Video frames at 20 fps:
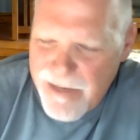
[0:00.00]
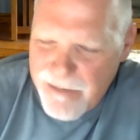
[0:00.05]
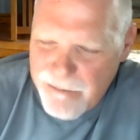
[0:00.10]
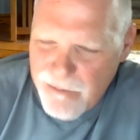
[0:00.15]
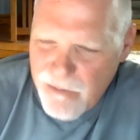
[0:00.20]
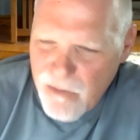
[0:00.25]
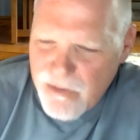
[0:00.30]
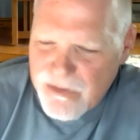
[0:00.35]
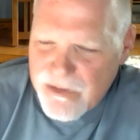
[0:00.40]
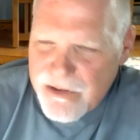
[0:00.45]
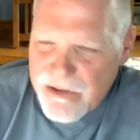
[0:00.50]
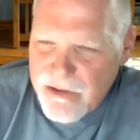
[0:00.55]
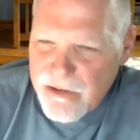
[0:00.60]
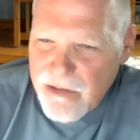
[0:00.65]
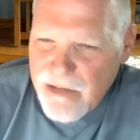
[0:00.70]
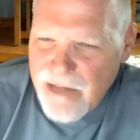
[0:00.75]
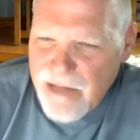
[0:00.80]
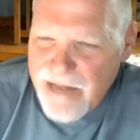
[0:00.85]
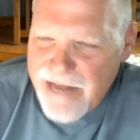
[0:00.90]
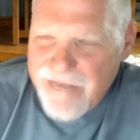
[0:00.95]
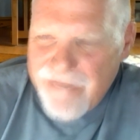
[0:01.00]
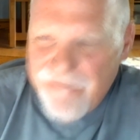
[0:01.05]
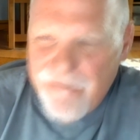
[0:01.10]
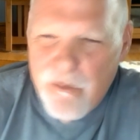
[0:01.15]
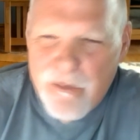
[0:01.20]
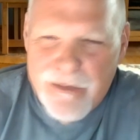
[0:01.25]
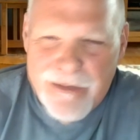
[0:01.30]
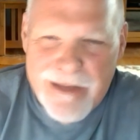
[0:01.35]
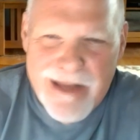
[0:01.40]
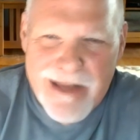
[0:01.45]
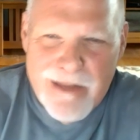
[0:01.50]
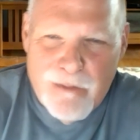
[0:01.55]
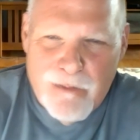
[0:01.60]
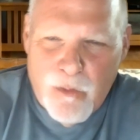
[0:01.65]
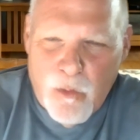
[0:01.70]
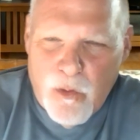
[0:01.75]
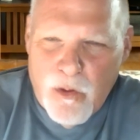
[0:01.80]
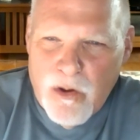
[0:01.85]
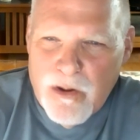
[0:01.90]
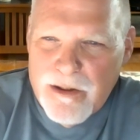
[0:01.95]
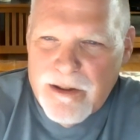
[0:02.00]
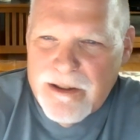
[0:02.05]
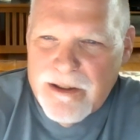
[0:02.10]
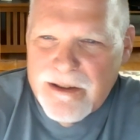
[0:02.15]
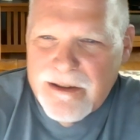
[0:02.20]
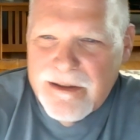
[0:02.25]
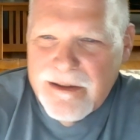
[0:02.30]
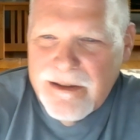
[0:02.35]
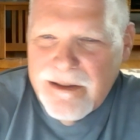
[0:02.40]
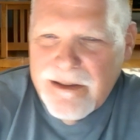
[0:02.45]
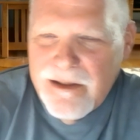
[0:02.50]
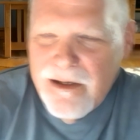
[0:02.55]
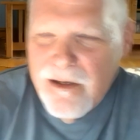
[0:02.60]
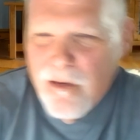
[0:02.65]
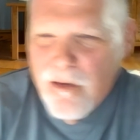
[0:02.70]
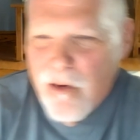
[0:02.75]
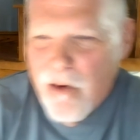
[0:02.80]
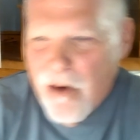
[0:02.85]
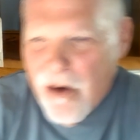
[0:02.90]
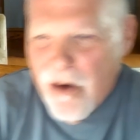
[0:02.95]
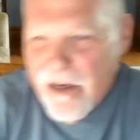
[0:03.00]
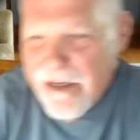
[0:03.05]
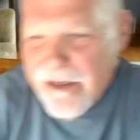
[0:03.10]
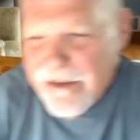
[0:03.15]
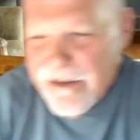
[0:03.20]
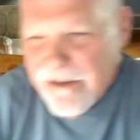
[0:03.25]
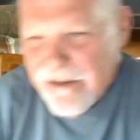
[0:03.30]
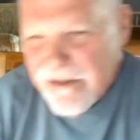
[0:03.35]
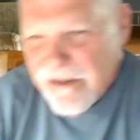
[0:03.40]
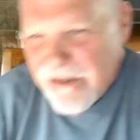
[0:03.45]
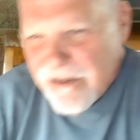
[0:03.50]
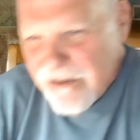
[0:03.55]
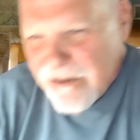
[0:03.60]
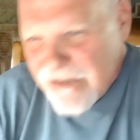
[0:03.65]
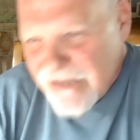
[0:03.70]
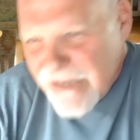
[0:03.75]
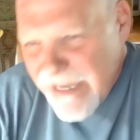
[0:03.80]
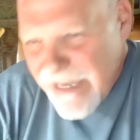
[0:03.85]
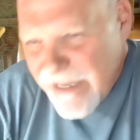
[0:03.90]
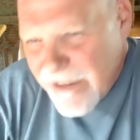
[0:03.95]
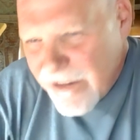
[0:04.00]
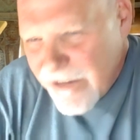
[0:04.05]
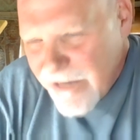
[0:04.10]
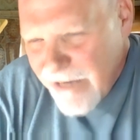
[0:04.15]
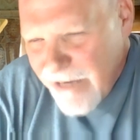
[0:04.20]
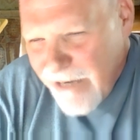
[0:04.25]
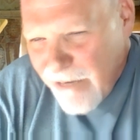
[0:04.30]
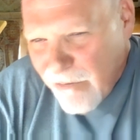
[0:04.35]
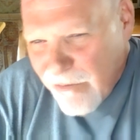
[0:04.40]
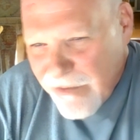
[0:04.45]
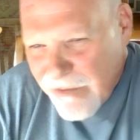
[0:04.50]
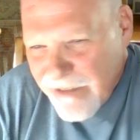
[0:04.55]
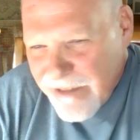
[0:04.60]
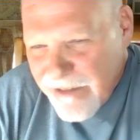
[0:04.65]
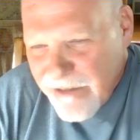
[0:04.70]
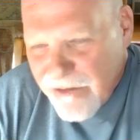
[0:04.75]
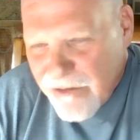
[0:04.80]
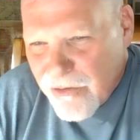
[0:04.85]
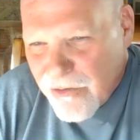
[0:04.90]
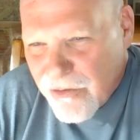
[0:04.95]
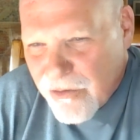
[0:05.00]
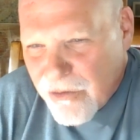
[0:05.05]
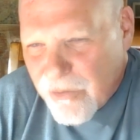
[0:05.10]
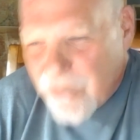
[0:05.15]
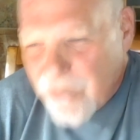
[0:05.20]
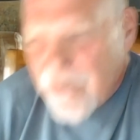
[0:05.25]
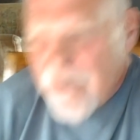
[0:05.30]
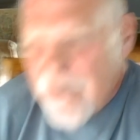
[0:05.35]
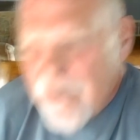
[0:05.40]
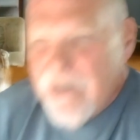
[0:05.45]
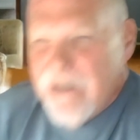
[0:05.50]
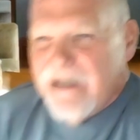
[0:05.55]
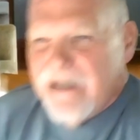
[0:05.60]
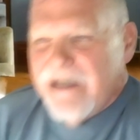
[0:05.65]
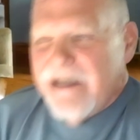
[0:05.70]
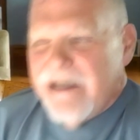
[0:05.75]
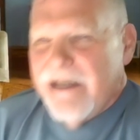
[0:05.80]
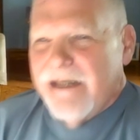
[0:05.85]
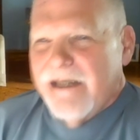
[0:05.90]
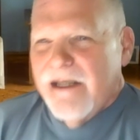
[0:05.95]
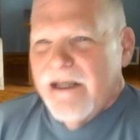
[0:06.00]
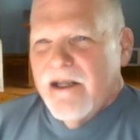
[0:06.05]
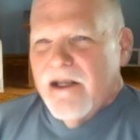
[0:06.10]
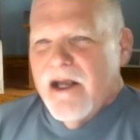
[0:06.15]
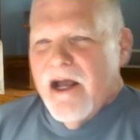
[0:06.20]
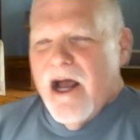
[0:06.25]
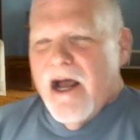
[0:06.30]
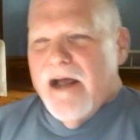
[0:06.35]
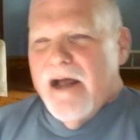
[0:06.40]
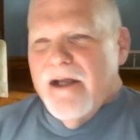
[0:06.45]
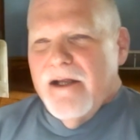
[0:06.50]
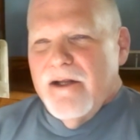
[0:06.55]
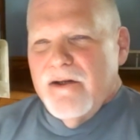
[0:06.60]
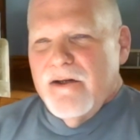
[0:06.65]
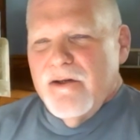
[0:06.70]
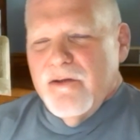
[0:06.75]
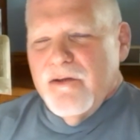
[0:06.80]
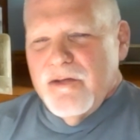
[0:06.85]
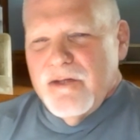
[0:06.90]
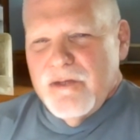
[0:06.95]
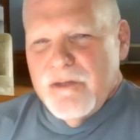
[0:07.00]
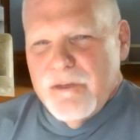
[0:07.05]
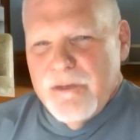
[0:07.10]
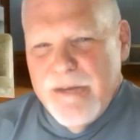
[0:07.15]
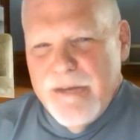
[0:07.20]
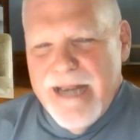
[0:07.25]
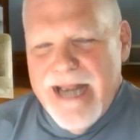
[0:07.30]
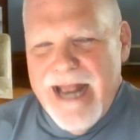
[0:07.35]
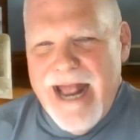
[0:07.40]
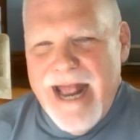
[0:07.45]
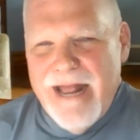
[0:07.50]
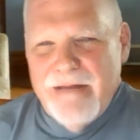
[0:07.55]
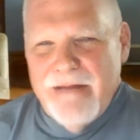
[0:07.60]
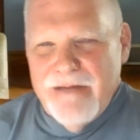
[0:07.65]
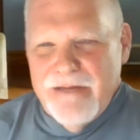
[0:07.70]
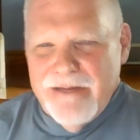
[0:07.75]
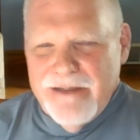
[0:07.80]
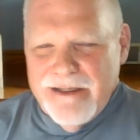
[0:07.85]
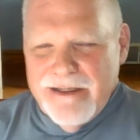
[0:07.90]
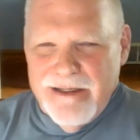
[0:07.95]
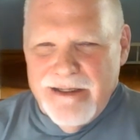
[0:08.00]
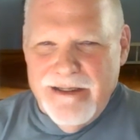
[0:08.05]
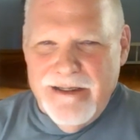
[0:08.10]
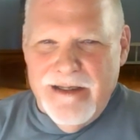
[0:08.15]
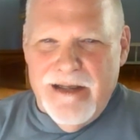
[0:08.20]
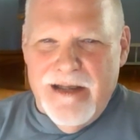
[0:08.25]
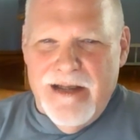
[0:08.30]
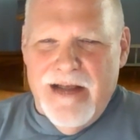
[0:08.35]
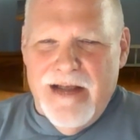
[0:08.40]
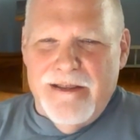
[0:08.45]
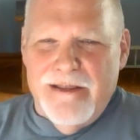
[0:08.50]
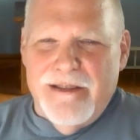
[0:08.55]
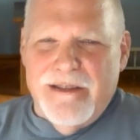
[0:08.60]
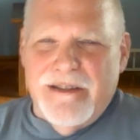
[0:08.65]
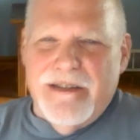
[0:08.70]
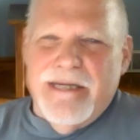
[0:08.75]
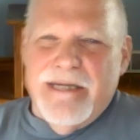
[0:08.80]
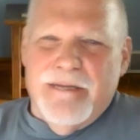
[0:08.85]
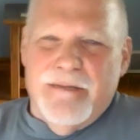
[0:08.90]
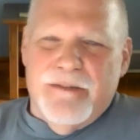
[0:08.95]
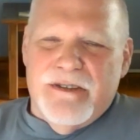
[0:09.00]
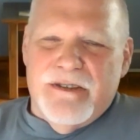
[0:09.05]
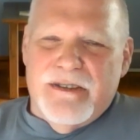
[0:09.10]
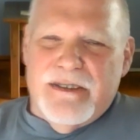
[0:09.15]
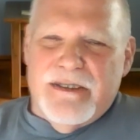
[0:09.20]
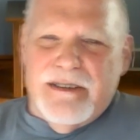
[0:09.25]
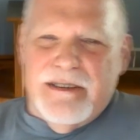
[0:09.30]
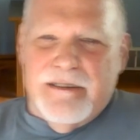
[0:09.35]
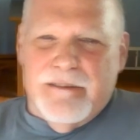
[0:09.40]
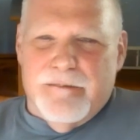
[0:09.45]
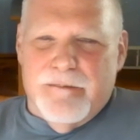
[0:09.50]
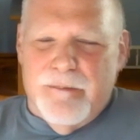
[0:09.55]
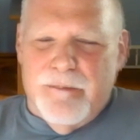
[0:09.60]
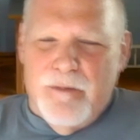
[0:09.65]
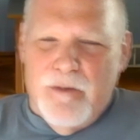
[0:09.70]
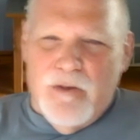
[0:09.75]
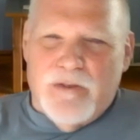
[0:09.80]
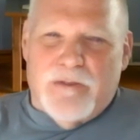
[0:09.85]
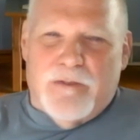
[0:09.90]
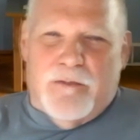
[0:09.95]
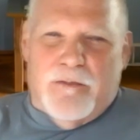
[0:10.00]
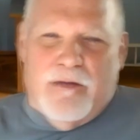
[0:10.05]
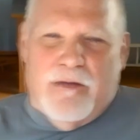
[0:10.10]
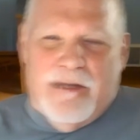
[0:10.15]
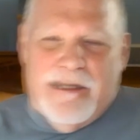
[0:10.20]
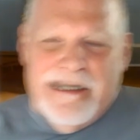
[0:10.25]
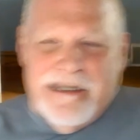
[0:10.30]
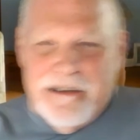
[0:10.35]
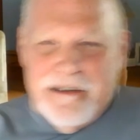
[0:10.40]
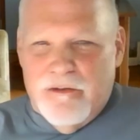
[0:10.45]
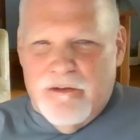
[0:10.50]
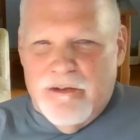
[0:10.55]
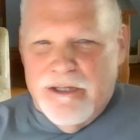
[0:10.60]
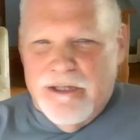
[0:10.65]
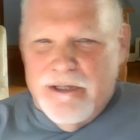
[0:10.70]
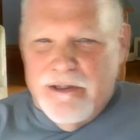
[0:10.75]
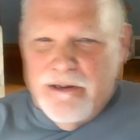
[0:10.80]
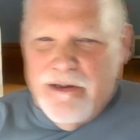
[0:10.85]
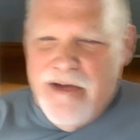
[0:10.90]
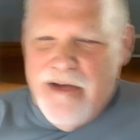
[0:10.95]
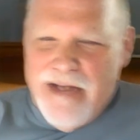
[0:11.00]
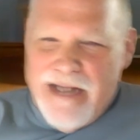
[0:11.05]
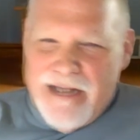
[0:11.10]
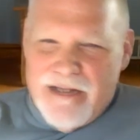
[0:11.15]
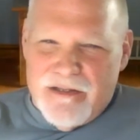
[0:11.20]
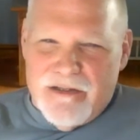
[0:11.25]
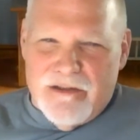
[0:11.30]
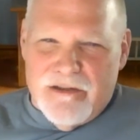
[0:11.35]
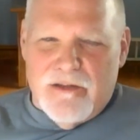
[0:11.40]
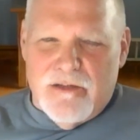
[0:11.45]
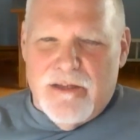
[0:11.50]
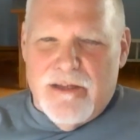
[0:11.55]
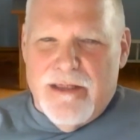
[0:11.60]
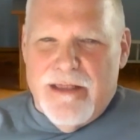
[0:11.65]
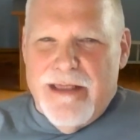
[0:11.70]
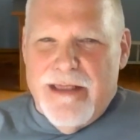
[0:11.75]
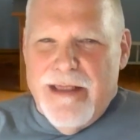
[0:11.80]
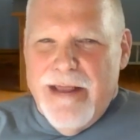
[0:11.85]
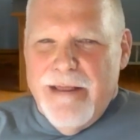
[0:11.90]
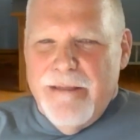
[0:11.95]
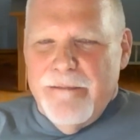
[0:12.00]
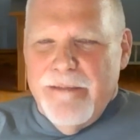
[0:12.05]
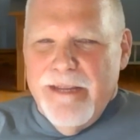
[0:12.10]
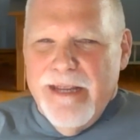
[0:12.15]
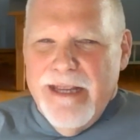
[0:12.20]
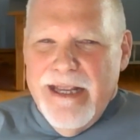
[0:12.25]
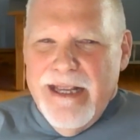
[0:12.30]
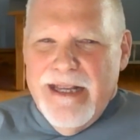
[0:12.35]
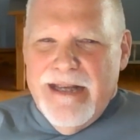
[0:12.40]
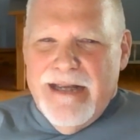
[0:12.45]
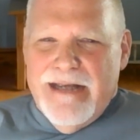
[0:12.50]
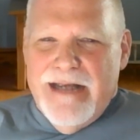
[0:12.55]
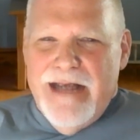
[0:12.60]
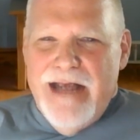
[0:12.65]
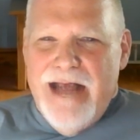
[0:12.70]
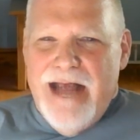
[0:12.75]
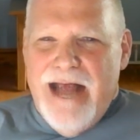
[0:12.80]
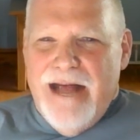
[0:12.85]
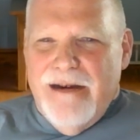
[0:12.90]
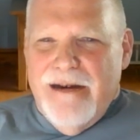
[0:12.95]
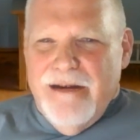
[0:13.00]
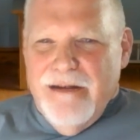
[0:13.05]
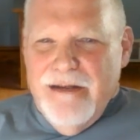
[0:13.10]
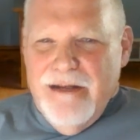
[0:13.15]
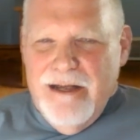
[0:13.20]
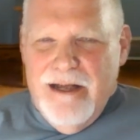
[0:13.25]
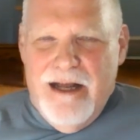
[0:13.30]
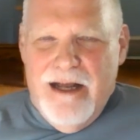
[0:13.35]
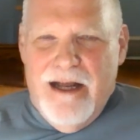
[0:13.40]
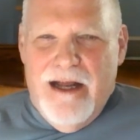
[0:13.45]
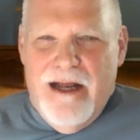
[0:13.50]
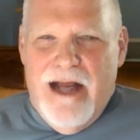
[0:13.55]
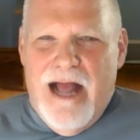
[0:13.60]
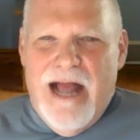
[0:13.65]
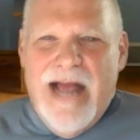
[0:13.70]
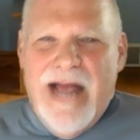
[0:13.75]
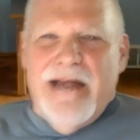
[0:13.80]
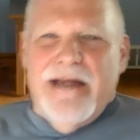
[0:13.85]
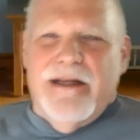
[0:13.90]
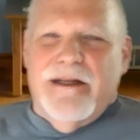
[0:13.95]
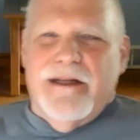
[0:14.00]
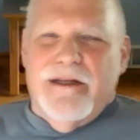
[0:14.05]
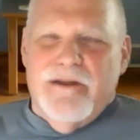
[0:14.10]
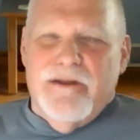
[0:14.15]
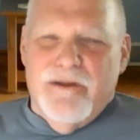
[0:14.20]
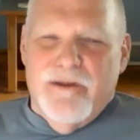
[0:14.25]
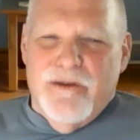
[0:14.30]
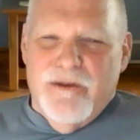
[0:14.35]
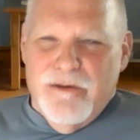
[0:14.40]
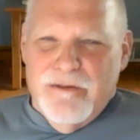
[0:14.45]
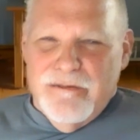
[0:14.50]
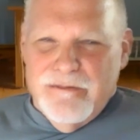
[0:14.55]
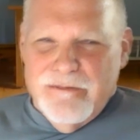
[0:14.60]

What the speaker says: most of your life with at work or secondarily in your community, you should be having the deepest and most political interactions with them, and not hiding your